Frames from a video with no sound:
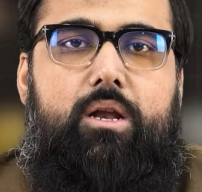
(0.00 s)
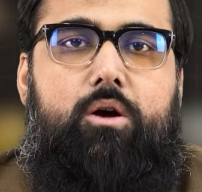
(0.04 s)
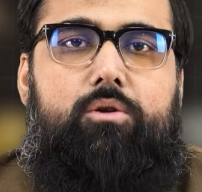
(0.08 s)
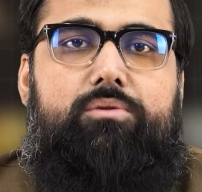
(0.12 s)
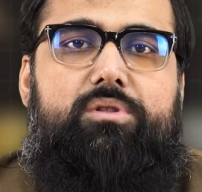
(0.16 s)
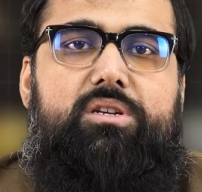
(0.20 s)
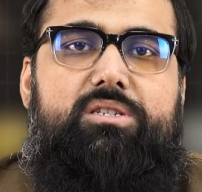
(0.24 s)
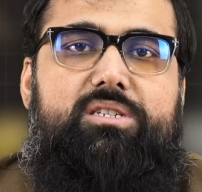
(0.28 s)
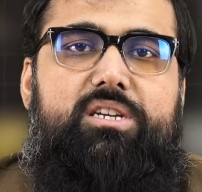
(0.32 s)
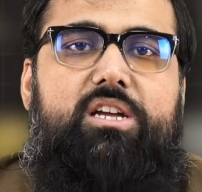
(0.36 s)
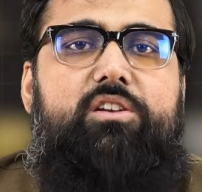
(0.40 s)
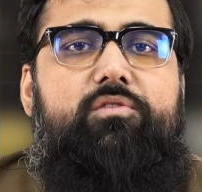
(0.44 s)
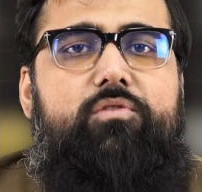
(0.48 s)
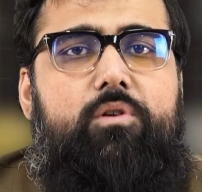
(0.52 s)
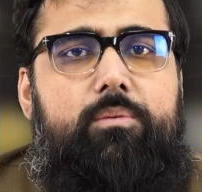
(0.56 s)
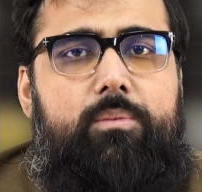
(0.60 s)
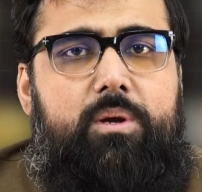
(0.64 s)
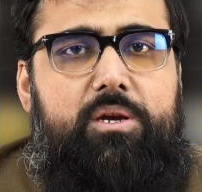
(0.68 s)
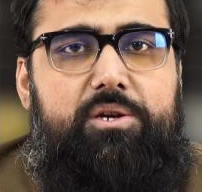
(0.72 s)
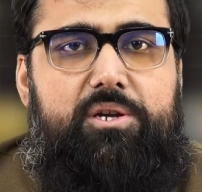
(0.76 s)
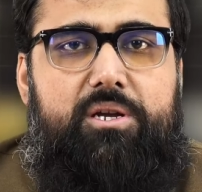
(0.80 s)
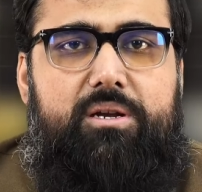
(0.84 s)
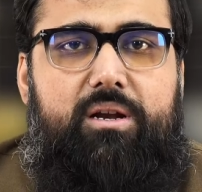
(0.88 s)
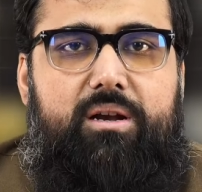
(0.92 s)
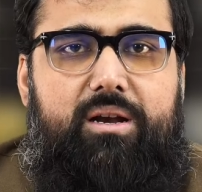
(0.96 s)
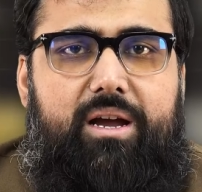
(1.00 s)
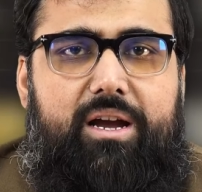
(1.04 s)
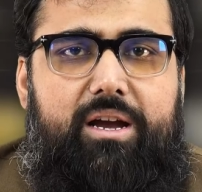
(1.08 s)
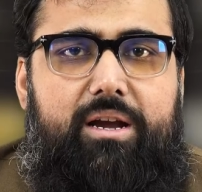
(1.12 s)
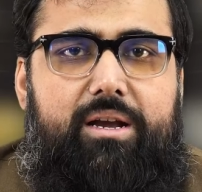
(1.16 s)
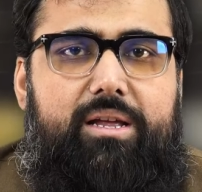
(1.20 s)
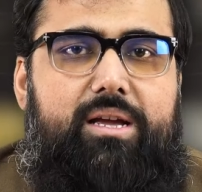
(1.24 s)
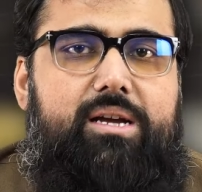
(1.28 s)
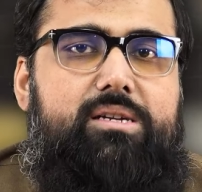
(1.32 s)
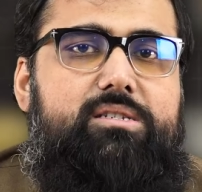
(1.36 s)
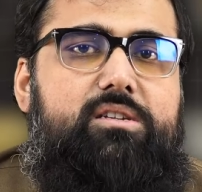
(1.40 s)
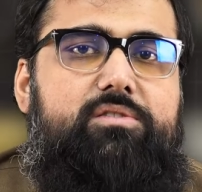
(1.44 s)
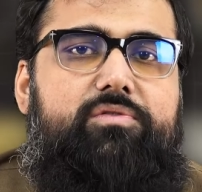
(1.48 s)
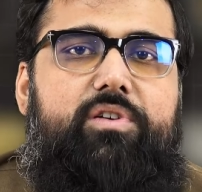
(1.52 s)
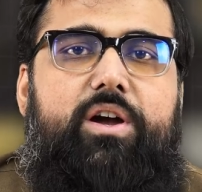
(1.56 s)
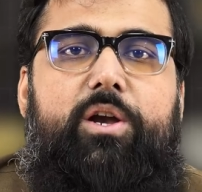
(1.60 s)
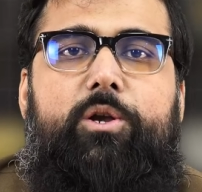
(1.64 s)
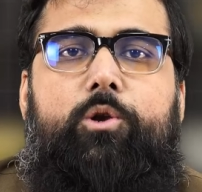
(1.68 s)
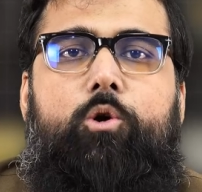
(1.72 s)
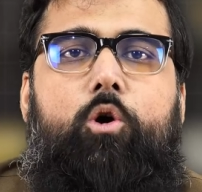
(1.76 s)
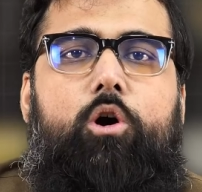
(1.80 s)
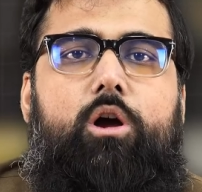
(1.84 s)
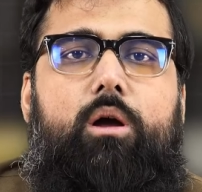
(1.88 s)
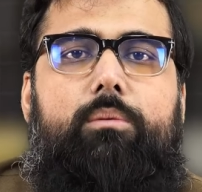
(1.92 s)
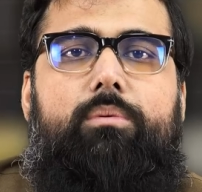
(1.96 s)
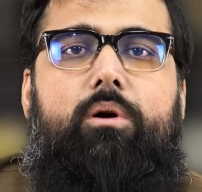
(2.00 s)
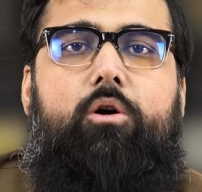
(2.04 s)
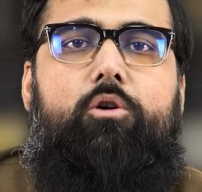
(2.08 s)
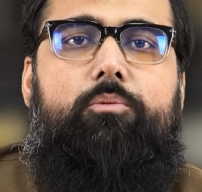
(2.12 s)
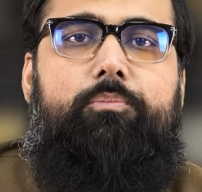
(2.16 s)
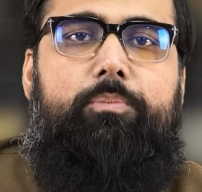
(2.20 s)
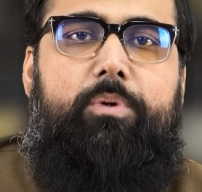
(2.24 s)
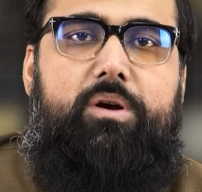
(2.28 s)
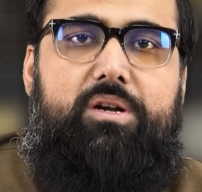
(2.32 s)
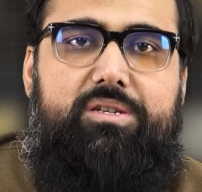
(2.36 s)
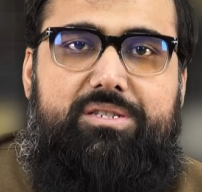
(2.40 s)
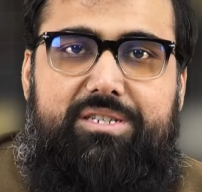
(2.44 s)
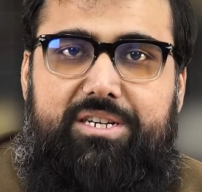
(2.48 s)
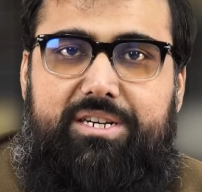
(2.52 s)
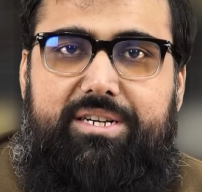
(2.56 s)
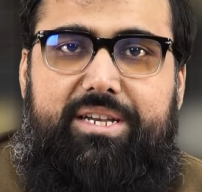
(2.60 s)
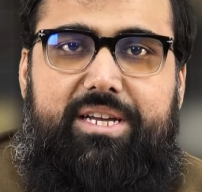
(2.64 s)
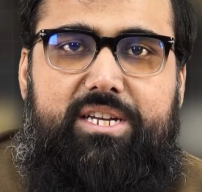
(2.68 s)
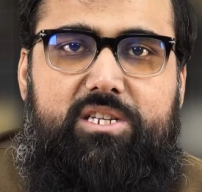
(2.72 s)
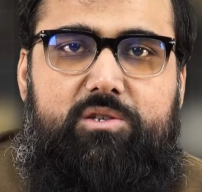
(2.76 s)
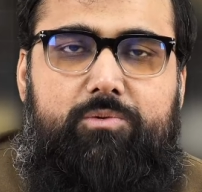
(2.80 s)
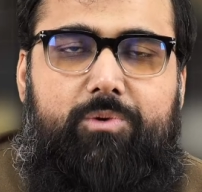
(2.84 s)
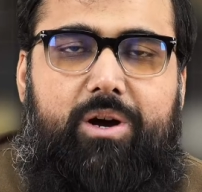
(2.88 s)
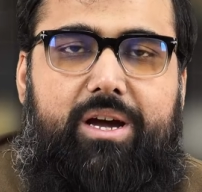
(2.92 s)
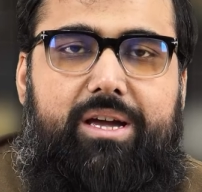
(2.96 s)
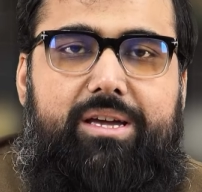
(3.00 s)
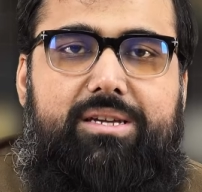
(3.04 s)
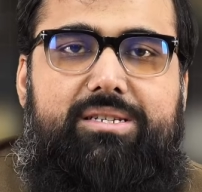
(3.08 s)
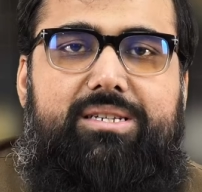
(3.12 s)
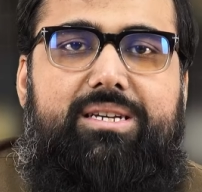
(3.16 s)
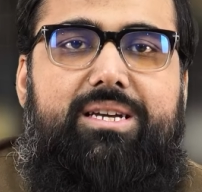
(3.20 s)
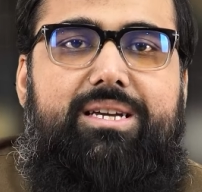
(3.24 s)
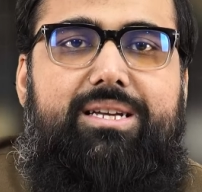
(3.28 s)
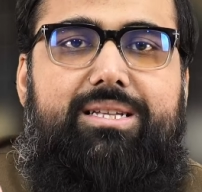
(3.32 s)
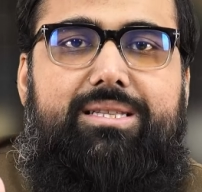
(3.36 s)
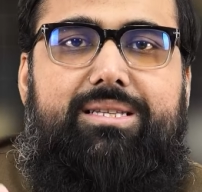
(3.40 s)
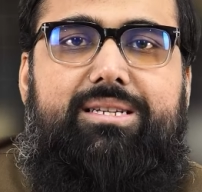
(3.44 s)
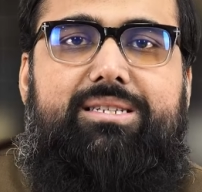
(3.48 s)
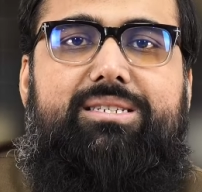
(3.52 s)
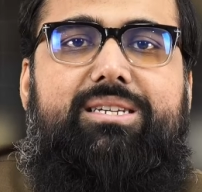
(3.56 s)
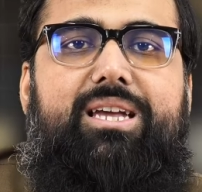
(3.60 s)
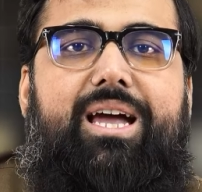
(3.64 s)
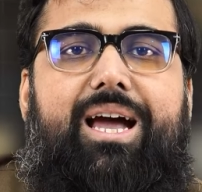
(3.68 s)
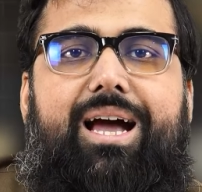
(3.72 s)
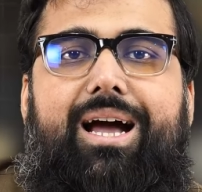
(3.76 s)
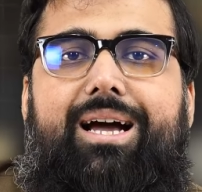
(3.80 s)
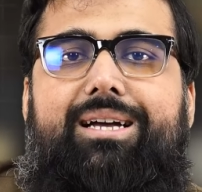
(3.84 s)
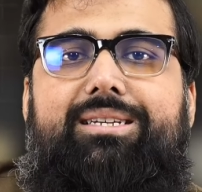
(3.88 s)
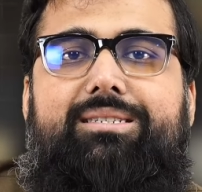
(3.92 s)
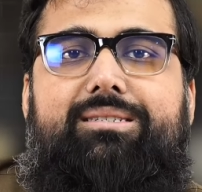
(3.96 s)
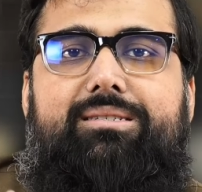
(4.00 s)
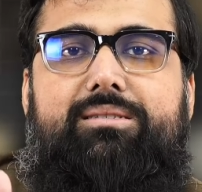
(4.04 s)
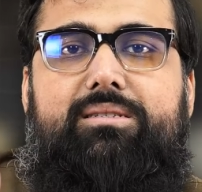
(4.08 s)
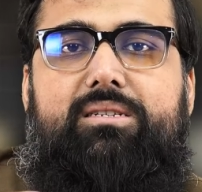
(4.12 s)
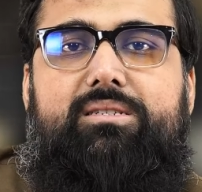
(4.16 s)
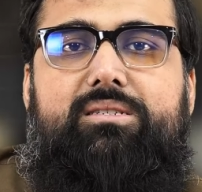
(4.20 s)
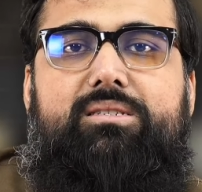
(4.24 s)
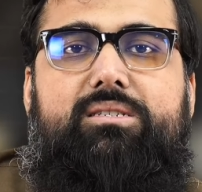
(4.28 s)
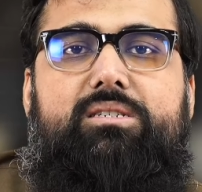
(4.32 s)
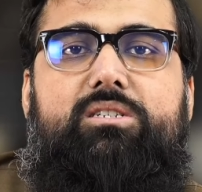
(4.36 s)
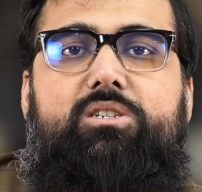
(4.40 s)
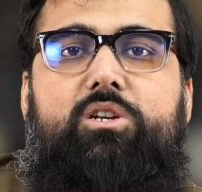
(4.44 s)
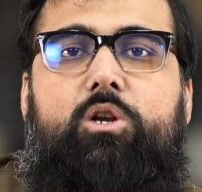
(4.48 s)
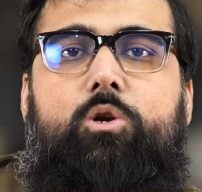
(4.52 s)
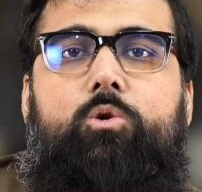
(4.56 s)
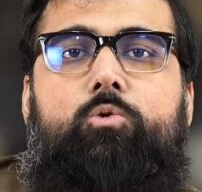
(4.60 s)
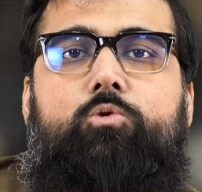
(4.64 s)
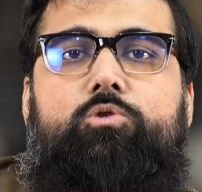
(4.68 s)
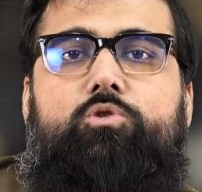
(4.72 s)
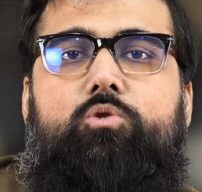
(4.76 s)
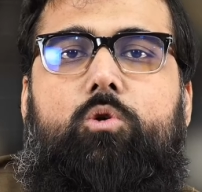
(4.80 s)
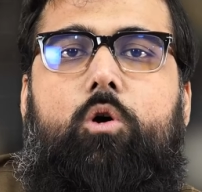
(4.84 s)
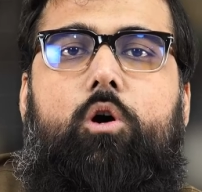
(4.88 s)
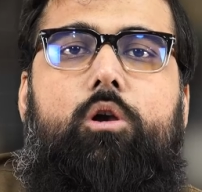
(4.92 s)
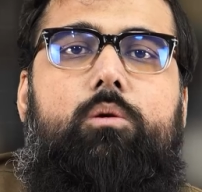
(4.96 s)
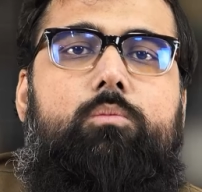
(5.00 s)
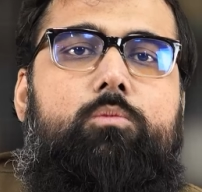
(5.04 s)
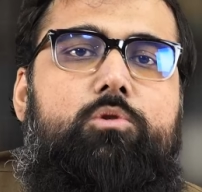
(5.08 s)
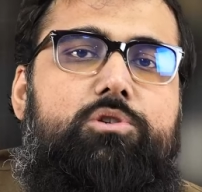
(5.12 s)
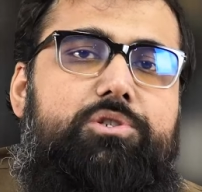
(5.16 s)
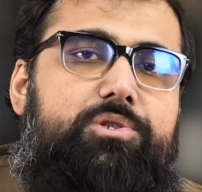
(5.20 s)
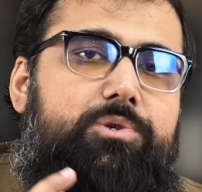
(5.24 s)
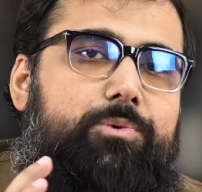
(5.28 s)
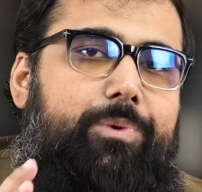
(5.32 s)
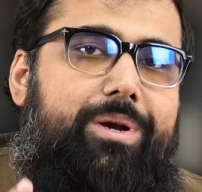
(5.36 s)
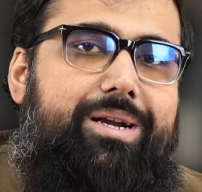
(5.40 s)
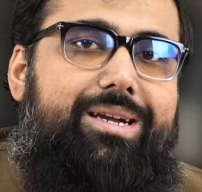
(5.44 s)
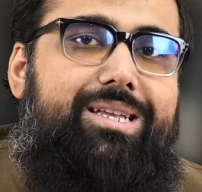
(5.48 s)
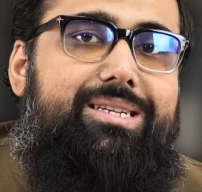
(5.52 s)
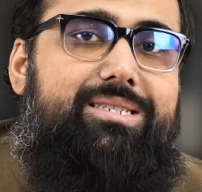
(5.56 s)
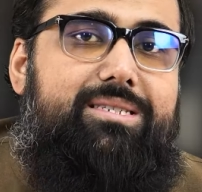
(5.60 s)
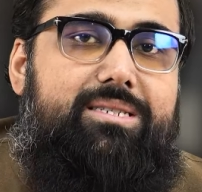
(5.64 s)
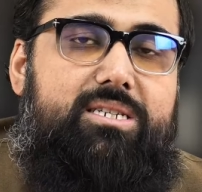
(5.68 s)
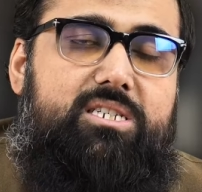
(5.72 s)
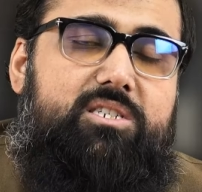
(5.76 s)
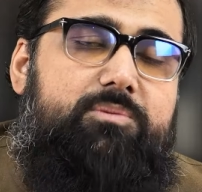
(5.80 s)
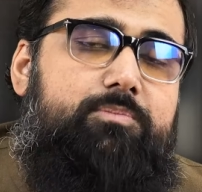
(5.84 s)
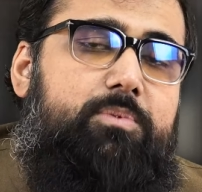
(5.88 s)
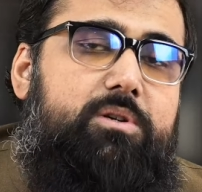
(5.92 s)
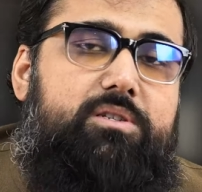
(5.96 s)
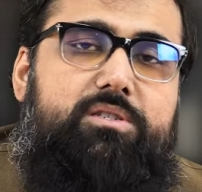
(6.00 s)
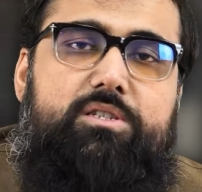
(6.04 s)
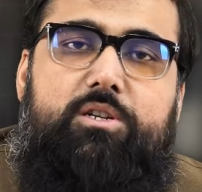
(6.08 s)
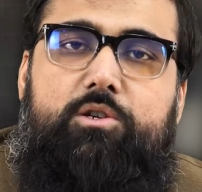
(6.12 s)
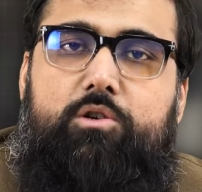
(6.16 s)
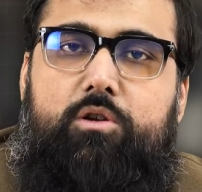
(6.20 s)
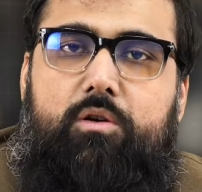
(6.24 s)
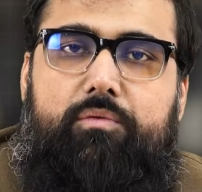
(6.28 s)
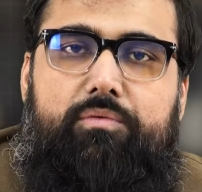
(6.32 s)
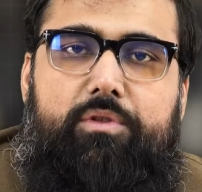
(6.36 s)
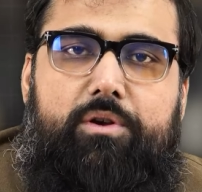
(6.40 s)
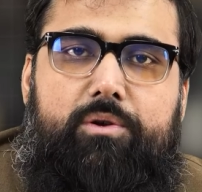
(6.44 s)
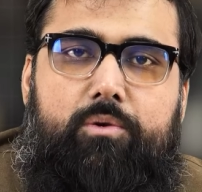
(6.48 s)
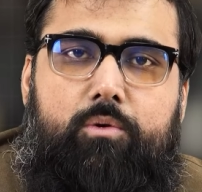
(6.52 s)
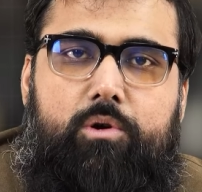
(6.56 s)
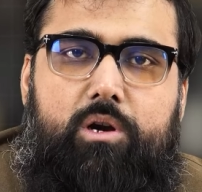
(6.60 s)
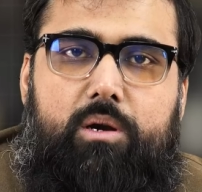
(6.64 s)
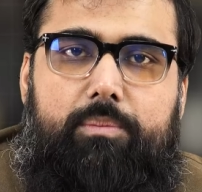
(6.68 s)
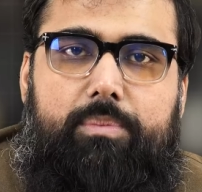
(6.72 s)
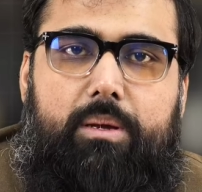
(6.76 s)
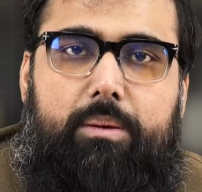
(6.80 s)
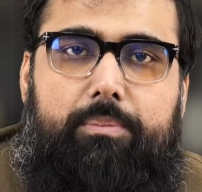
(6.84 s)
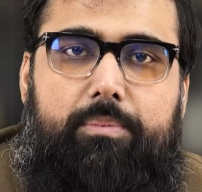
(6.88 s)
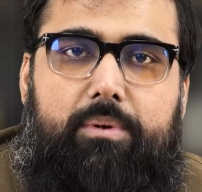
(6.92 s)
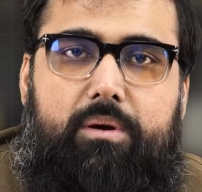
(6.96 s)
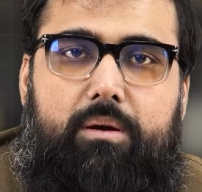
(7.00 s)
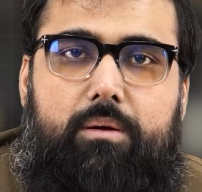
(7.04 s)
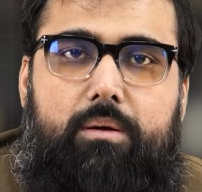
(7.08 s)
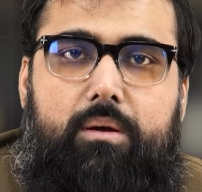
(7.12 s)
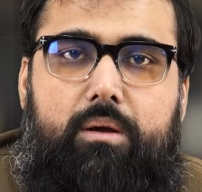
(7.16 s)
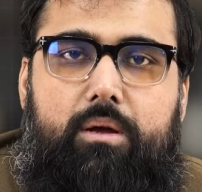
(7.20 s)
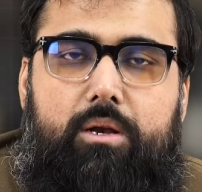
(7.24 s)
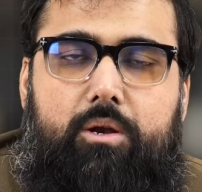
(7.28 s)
Now, this information and ideas, if I talk about percentage wise, this includes almost 26% of the total paper.